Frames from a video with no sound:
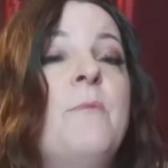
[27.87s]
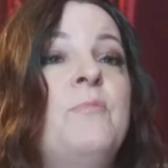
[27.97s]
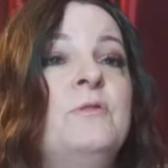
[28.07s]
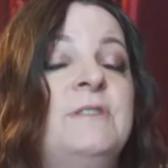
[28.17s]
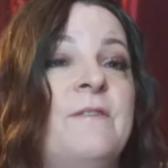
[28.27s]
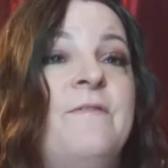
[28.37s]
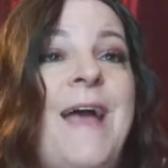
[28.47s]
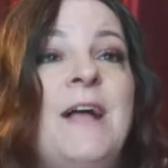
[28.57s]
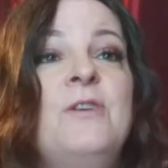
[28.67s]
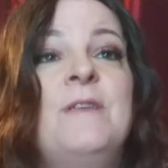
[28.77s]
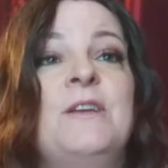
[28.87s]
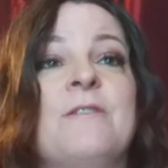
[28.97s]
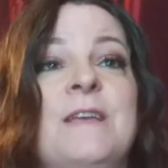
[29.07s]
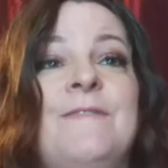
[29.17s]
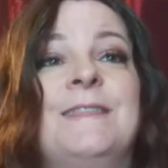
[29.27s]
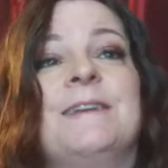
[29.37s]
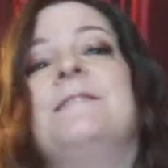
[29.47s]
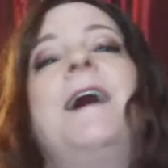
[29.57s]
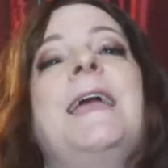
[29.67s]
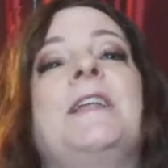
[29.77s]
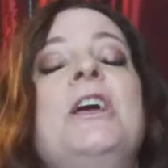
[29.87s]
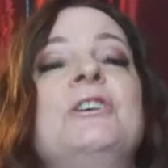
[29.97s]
boost the value that you're giving the client.